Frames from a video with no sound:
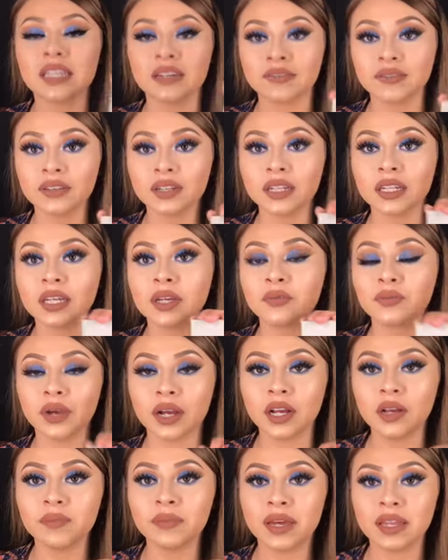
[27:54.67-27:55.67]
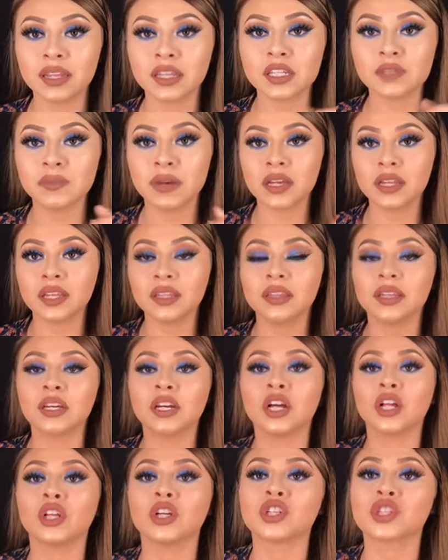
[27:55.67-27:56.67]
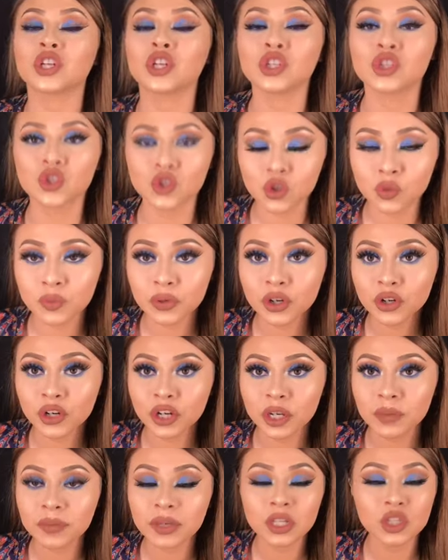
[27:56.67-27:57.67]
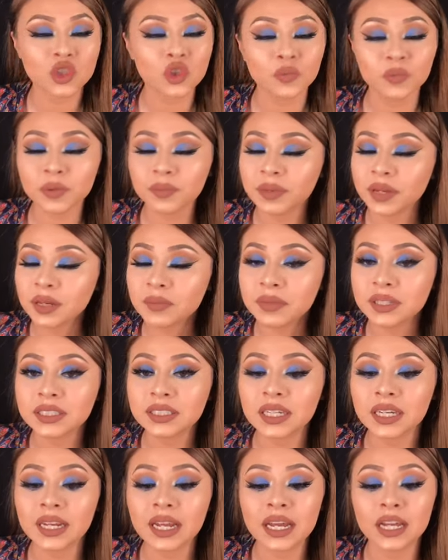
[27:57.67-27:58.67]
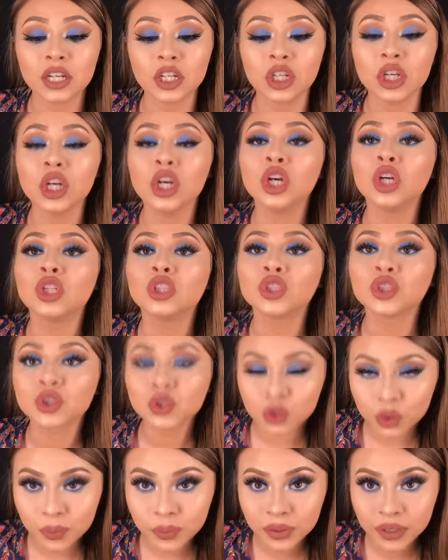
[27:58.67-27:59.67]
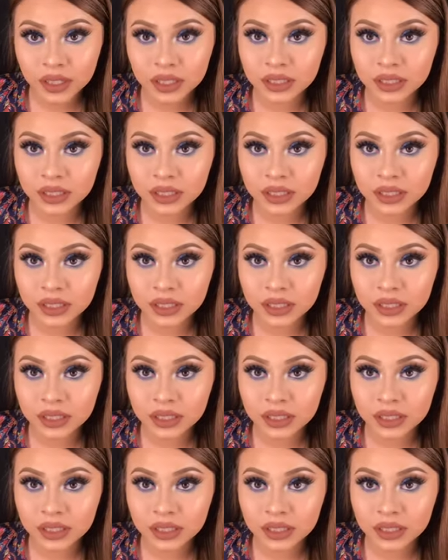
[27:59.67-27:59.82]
definitely recommend this palette. The colors are super creamy, super pigmented, and super